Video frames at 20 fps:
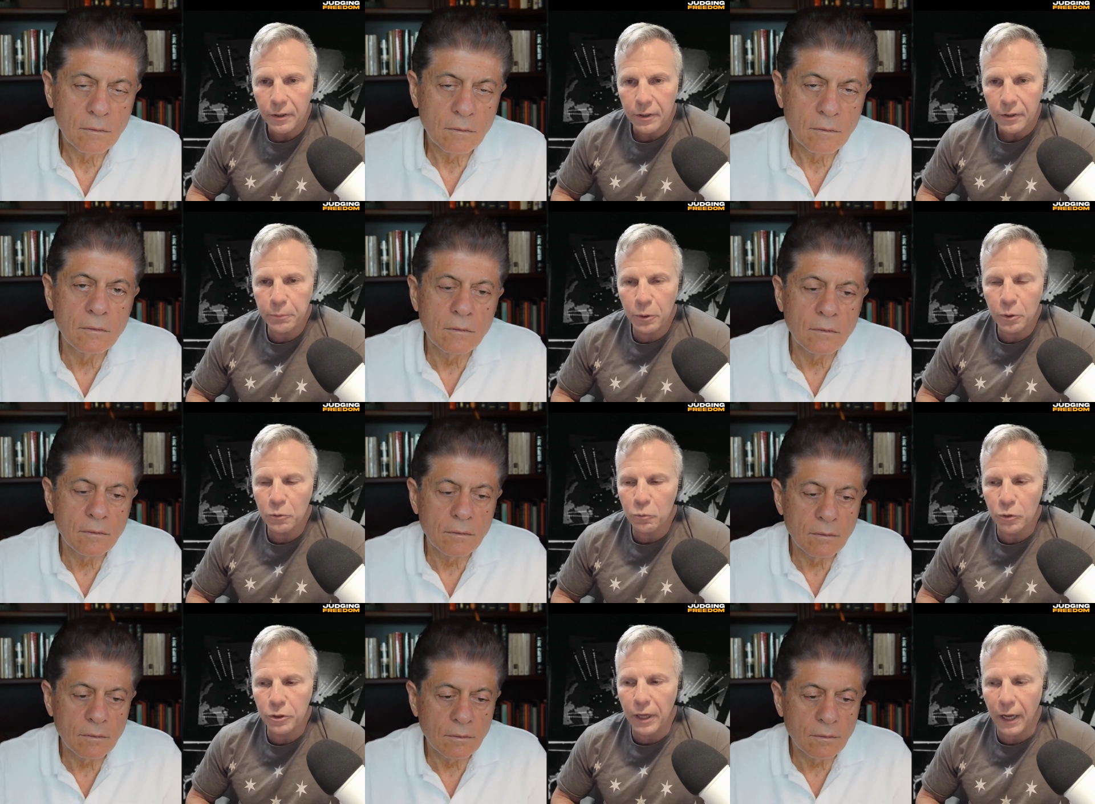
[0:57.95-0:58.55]

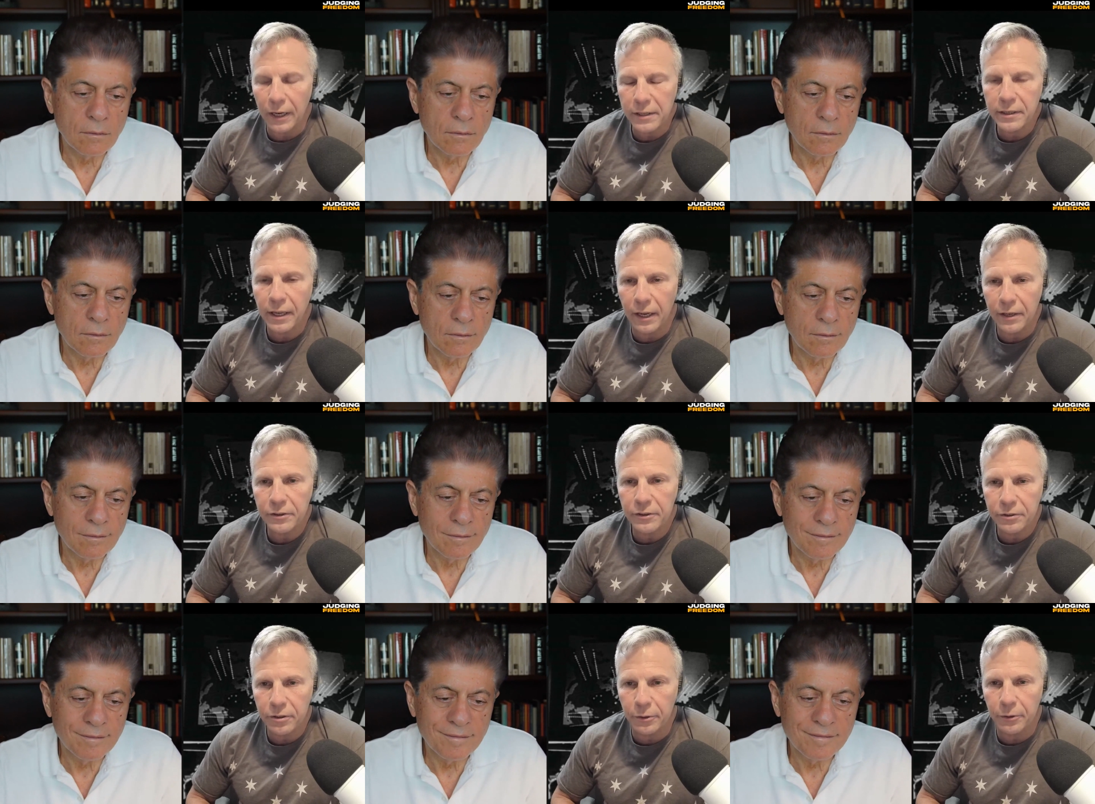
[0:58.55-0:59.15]
Speaker 1: Putin will not
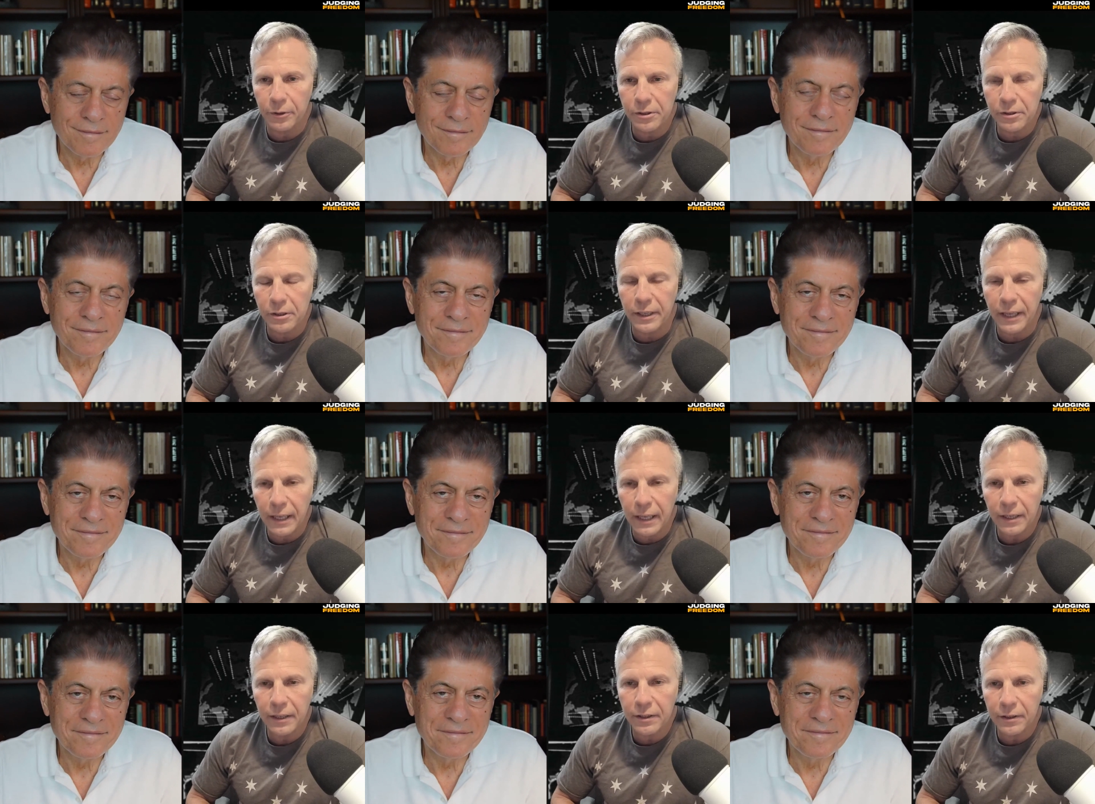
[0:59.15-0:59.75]
take seriously
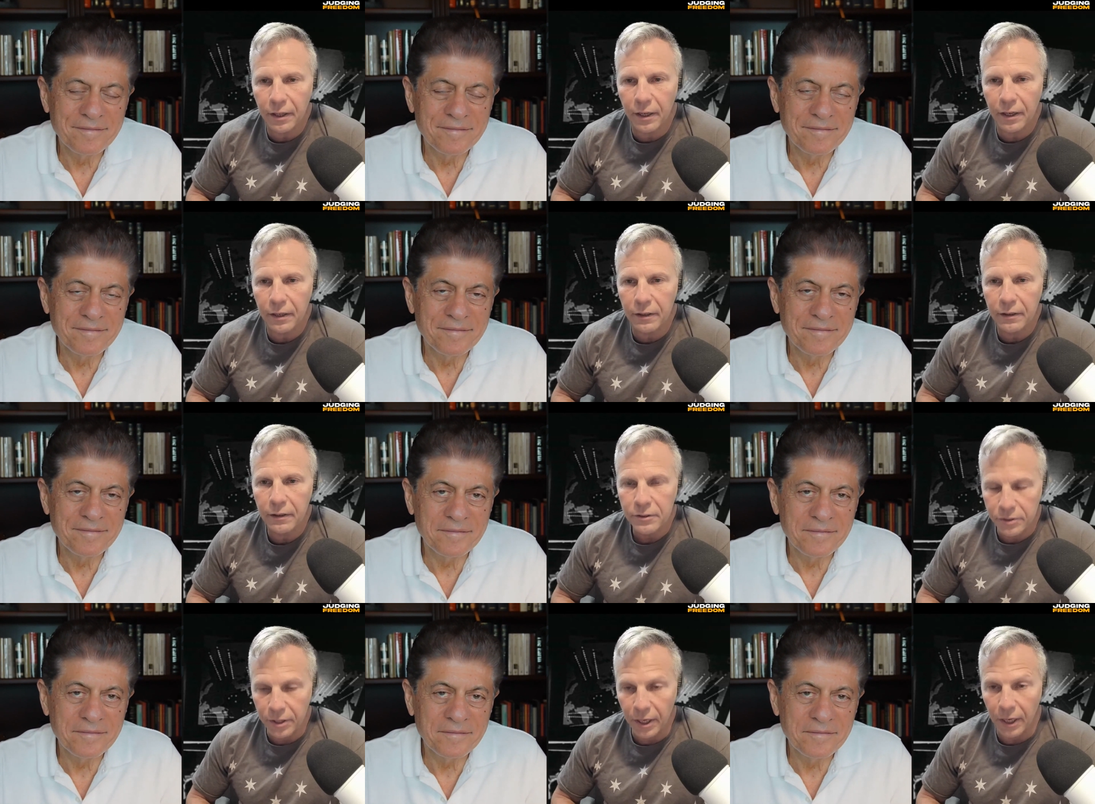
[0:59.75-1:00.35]
anything
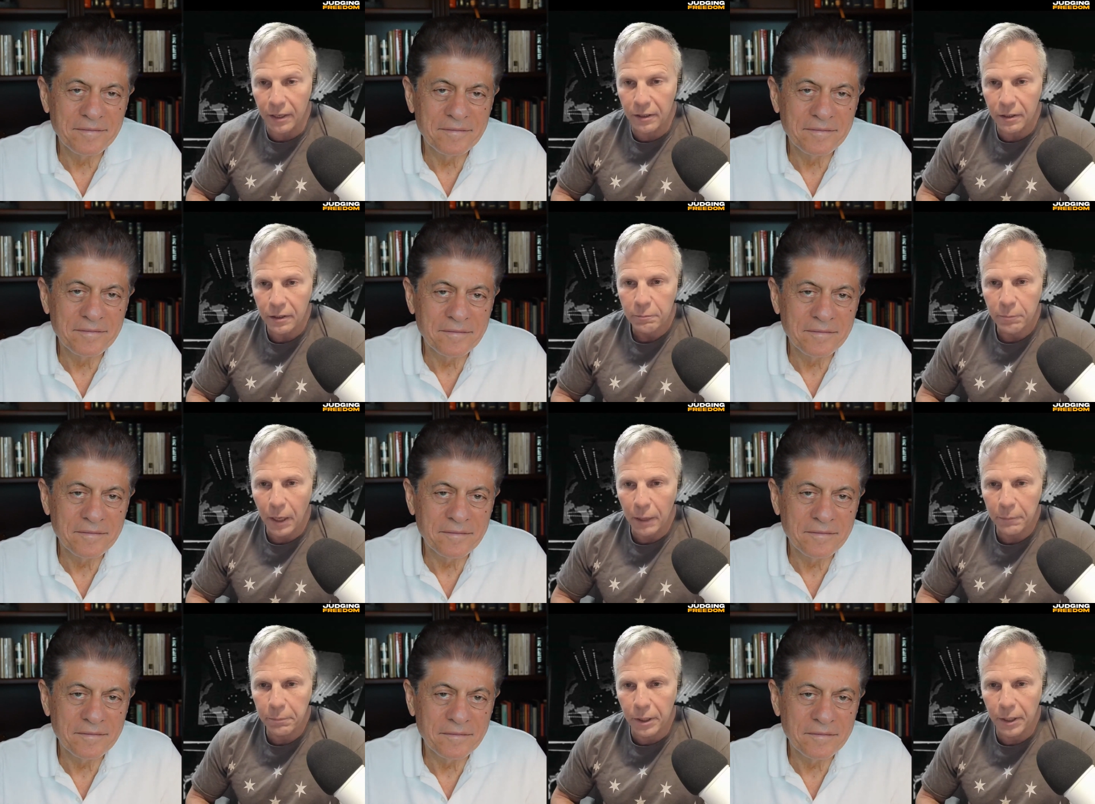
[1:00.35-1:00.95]
said
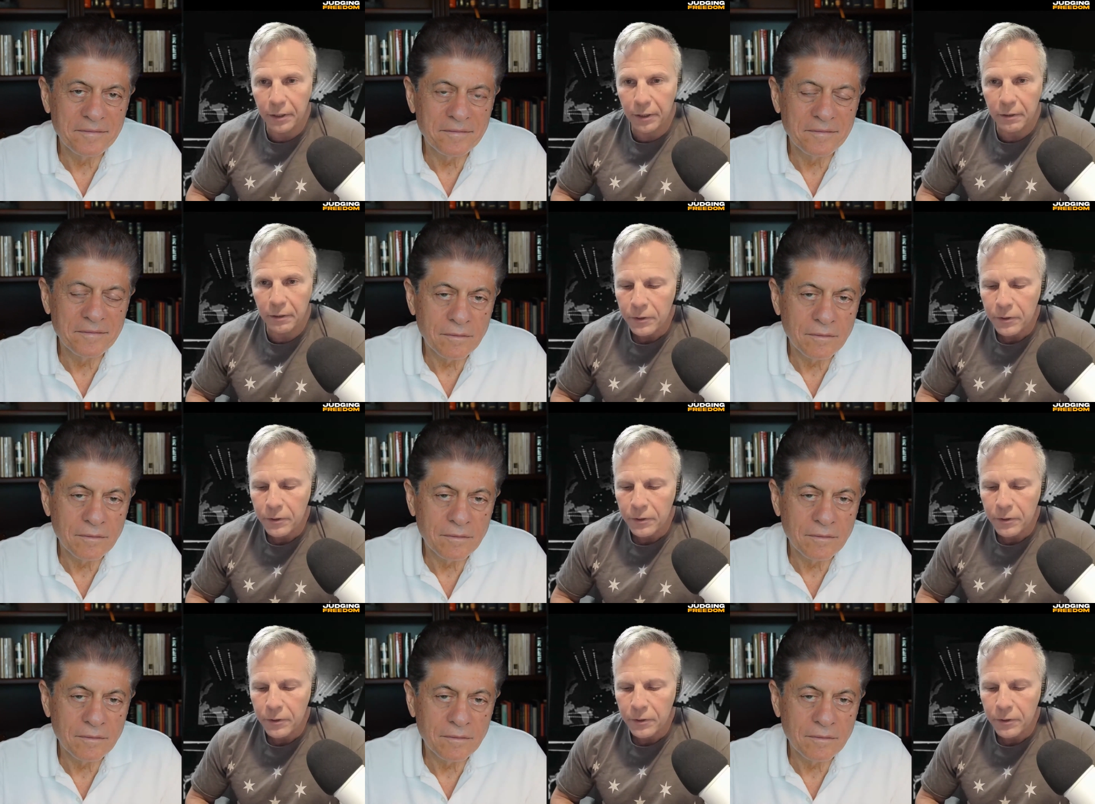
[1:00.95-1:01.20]
by Blinken.